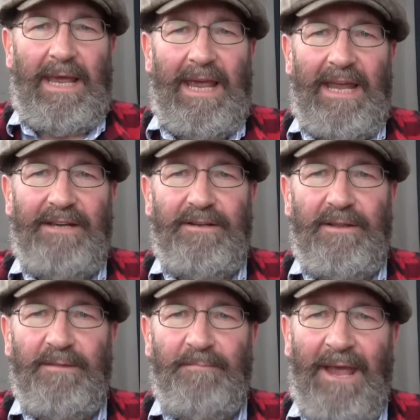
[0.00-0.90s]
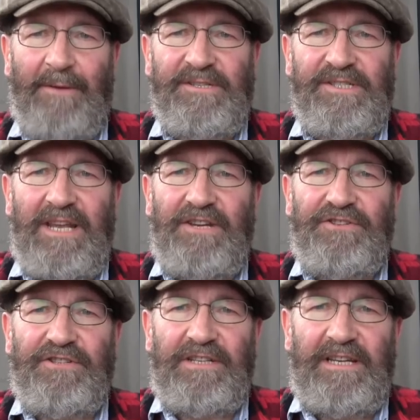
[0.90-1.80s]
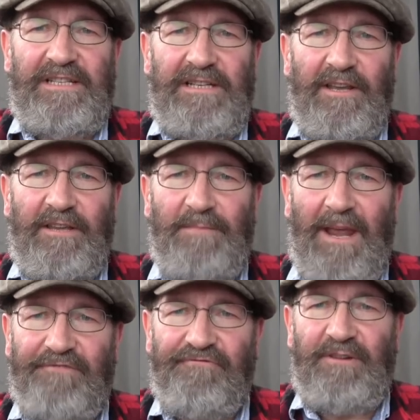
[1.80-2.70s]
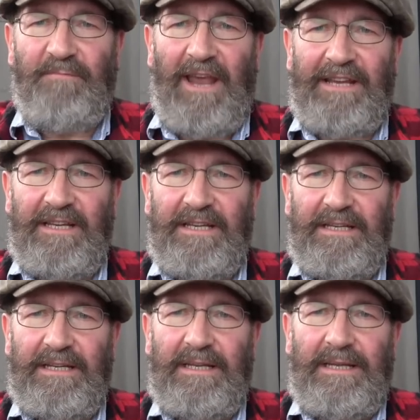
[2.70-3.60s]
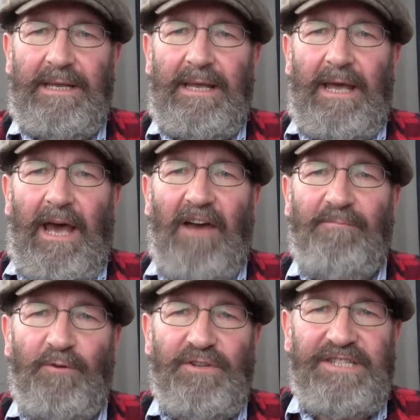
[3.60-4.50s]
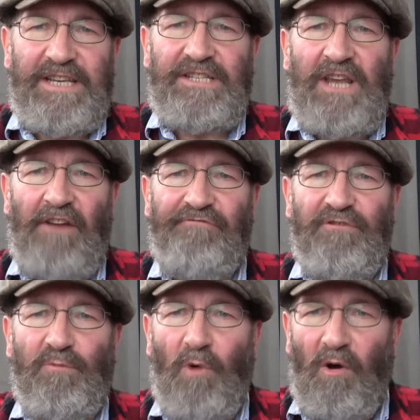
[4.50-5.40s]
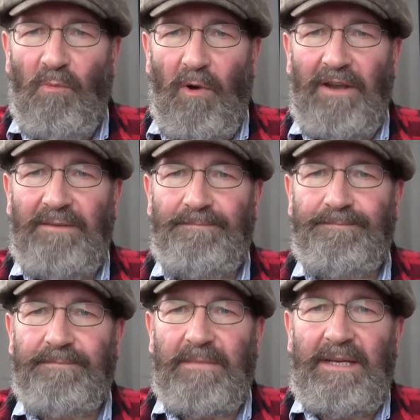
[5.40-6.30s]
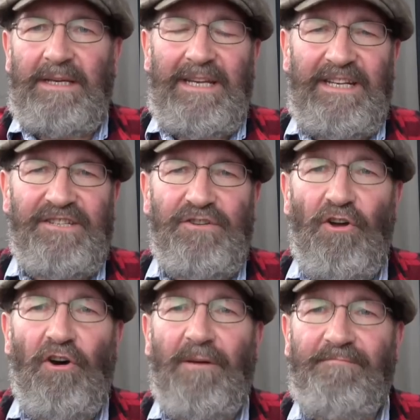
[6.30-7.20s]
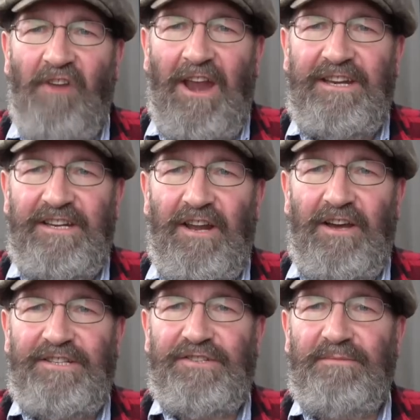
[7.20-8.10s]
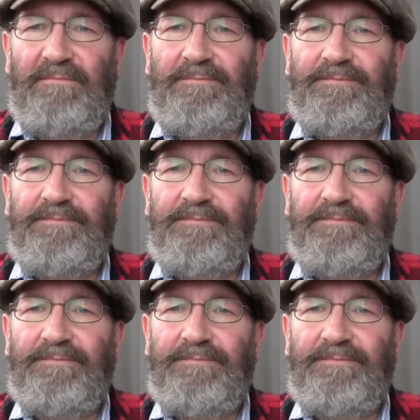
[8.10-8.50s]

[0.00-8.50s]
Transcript: and the power station is like a battery bank. I've bought a 600 watt one. It is not a branded item.